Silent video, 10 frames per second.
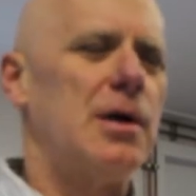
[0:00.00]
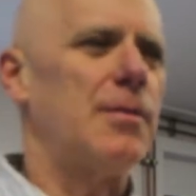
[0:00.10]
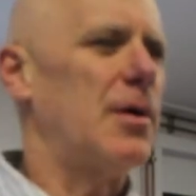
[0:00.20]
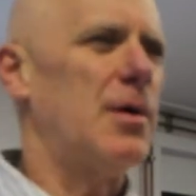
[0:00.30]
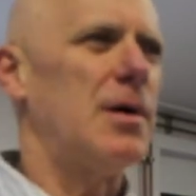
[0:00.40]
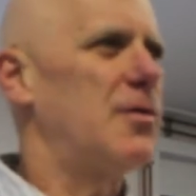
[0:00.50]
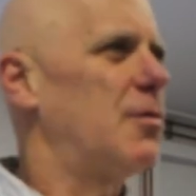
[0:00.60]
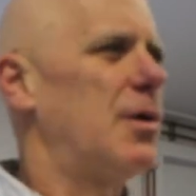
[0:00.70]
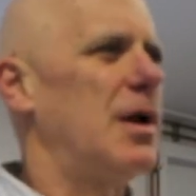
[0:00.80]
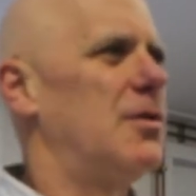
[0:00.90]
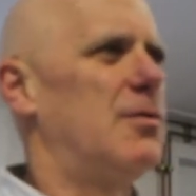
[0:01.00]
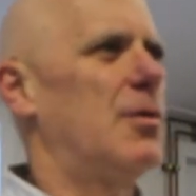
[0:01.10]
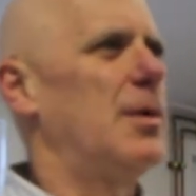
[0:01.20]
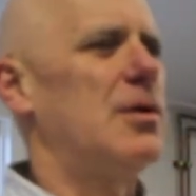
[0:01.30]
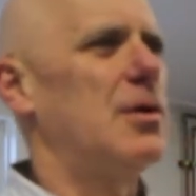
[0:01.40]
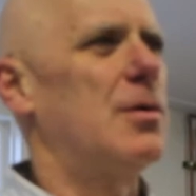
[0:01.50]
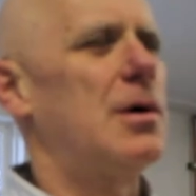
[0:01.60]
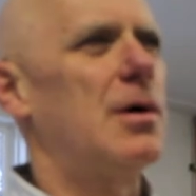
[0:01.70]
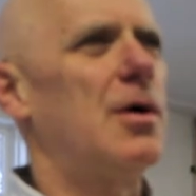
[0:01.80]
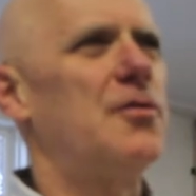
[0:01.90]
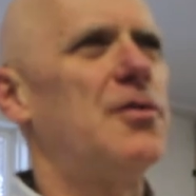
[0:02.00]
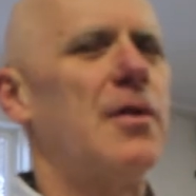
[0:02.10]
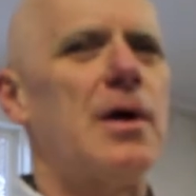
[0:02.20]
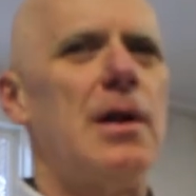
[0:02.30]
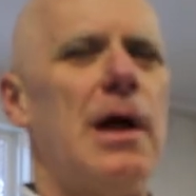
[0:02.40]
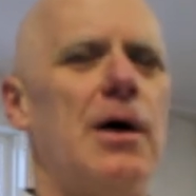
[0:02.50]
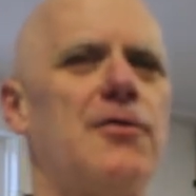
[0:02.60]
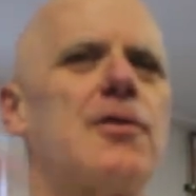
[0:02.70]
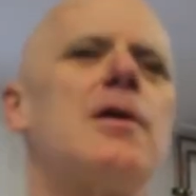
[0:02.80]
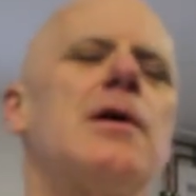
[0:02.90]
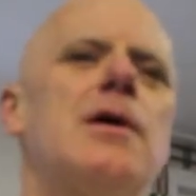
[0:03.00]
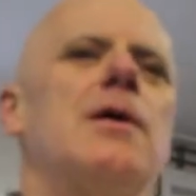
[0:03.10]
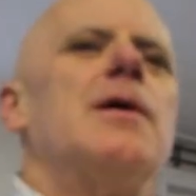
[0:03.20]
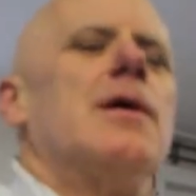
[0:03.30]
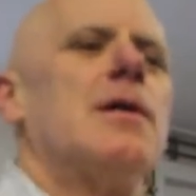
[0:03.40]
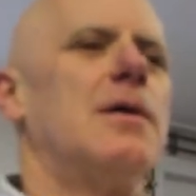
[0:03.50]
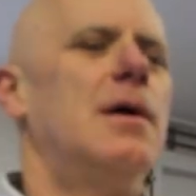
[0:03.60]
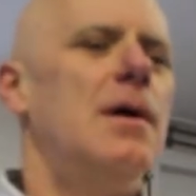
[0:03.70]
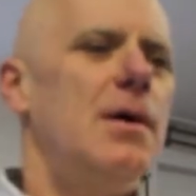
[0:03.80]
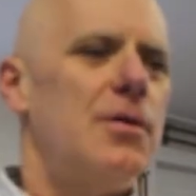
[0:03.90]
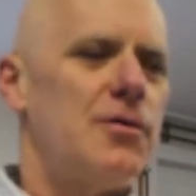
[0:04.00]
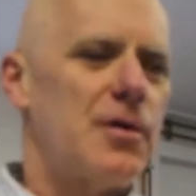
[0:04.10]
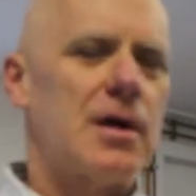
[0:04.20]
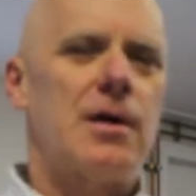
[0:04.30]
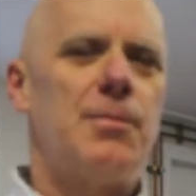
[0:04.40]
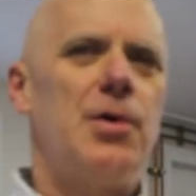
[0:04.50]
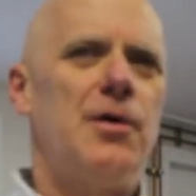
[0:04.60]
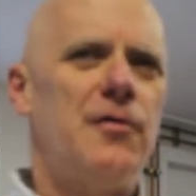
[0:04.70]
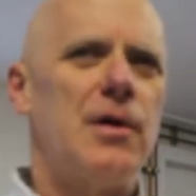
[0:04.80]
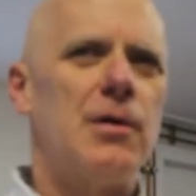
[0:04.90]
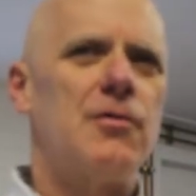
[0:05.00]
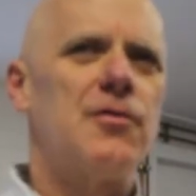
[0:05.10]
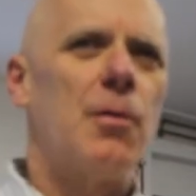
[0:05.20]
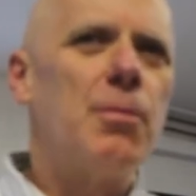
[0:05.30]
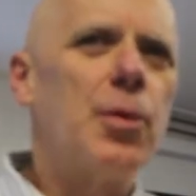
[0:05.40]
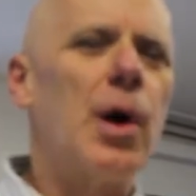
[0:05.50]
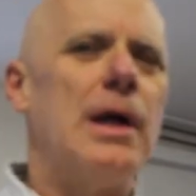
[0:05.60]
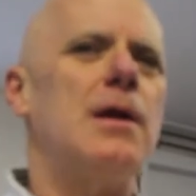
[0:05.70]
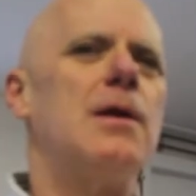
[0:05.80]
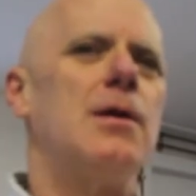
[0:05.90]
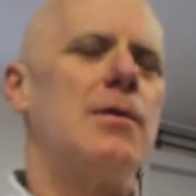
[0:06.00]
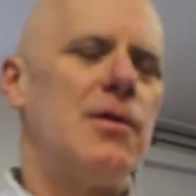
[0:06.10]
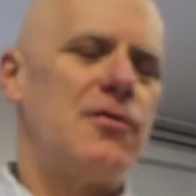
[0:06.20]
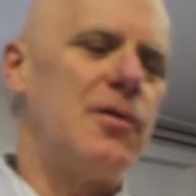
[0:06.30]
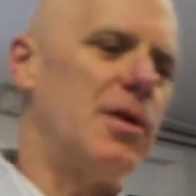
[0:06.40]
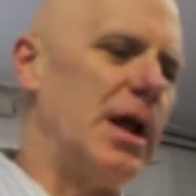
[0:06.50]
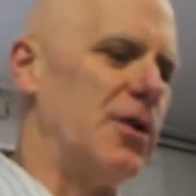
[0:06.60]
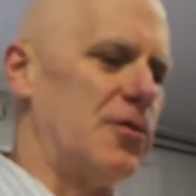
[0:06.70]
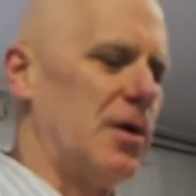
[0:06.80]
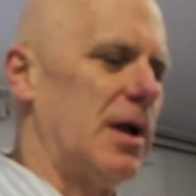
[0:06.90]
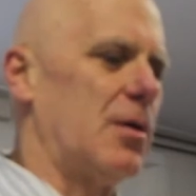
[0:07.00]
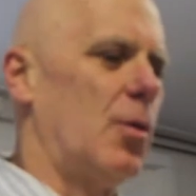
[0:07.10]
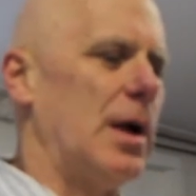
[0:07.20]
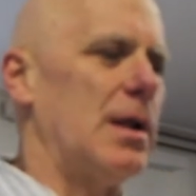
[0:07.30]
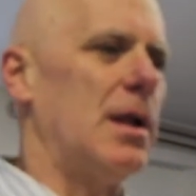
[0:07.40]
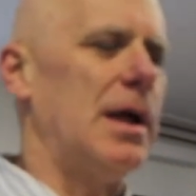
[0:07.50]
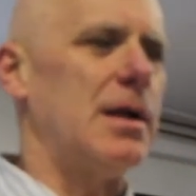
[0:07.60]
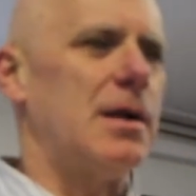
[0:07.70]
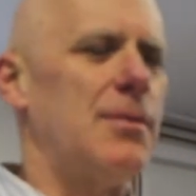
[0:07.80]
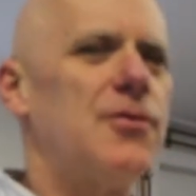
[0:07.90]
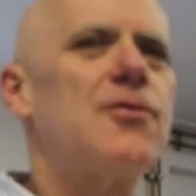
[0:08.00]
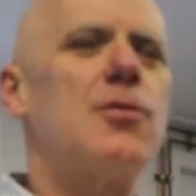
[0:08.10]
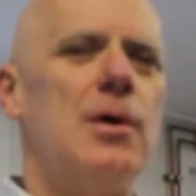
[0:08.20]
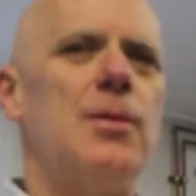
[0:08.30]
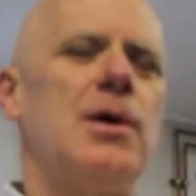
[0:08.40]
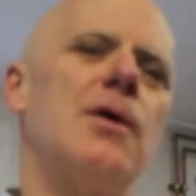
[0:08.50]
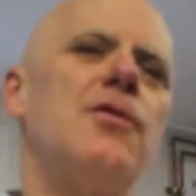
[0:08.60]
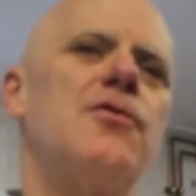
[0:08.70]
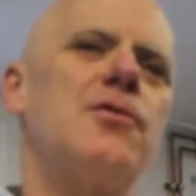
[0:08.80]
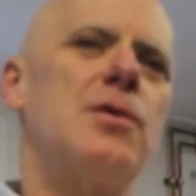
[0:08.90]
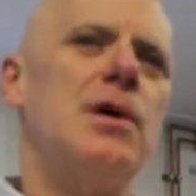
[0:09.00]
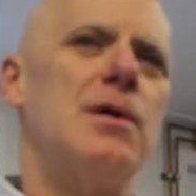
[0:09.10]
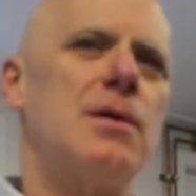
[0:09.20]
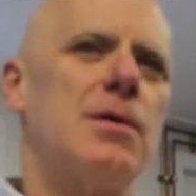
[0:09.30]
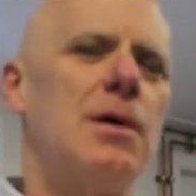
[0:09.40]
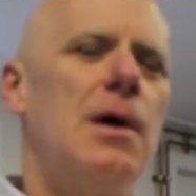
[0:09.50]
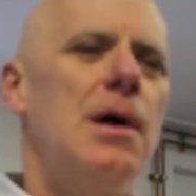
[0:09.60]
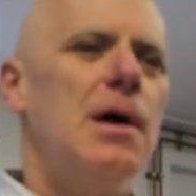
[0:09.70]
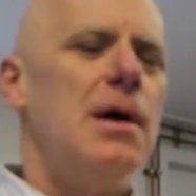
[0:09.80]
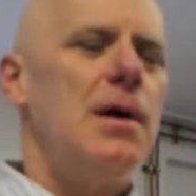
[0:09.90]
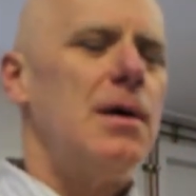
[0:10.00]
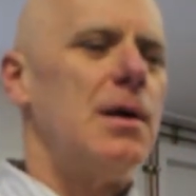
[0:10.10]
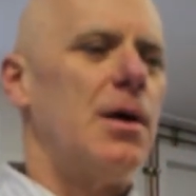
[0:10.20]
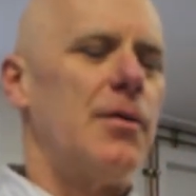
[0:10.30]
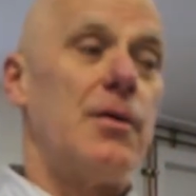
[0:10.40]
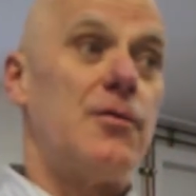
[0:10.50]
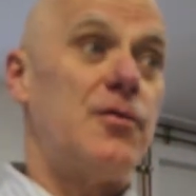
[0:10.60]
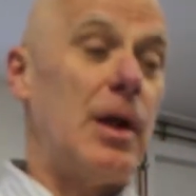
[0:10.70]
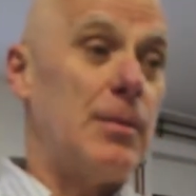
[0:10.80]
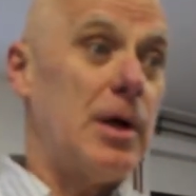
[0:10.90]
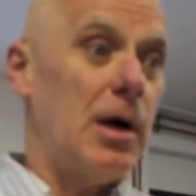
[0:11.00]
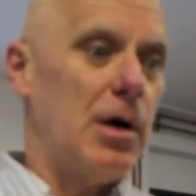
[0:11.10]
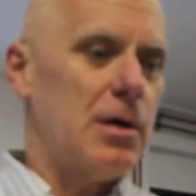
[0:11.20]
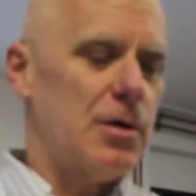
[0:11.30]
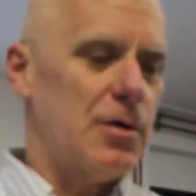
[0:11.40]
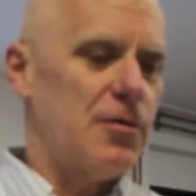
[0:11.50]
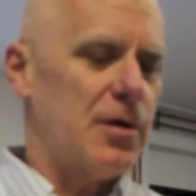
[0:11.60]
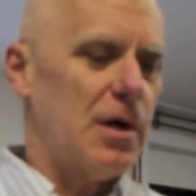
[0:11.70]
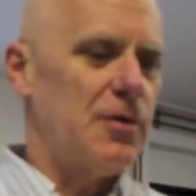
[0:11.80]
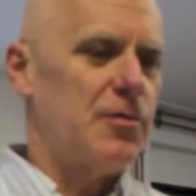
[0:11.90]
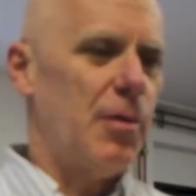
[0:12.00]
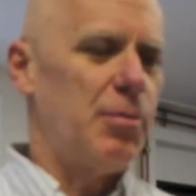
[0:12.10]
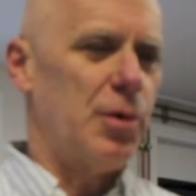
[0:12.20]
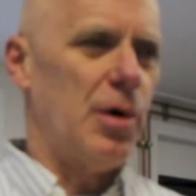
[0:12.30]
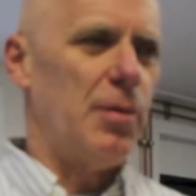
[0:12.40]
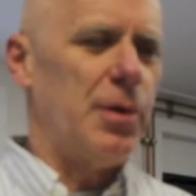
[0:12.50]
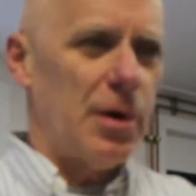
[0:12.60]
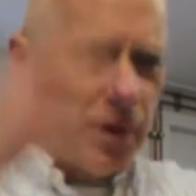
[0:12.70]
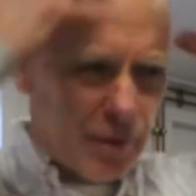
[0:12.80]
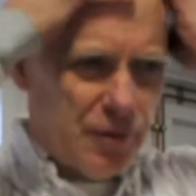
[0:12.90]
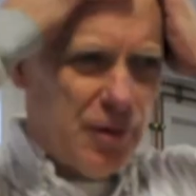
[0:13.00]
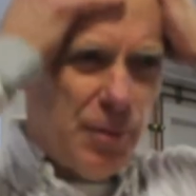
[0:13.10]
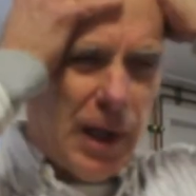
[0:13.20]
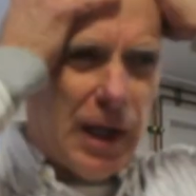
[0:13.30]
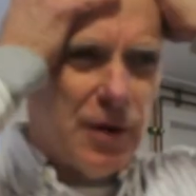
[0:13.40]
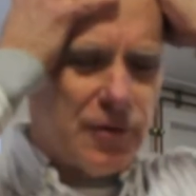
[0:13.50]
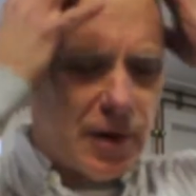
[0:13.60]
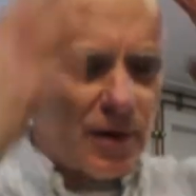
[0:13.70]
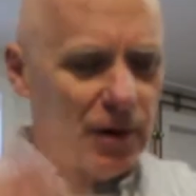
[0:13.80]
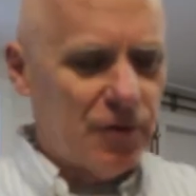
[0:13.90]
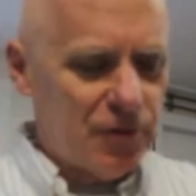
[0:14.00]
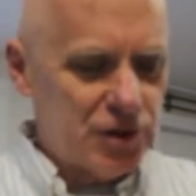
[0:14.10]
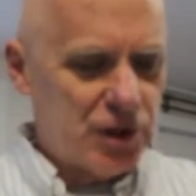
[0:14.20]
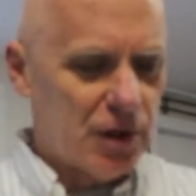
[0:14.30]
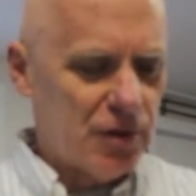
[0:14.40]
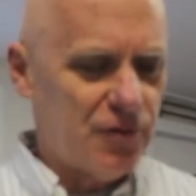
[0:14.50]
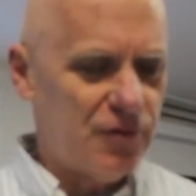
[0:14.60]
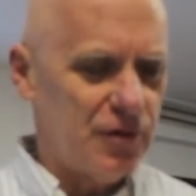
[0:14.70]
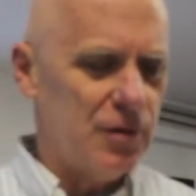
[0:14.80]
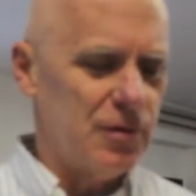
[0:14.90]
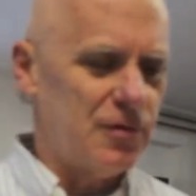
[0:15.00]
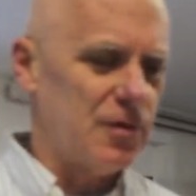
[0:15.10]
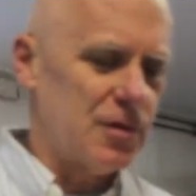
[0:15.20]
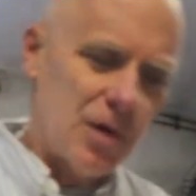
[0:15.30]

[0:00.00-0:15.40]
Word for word: And think, oh, what, I, what am I doing here? And all of a sudden the clouds cleared and it was like an epiphany. It was so bright, you know, this laser-like white light came screaming down the street. And, you know, the same characters, the guys from the Brill building with toupees like this and checkered suits and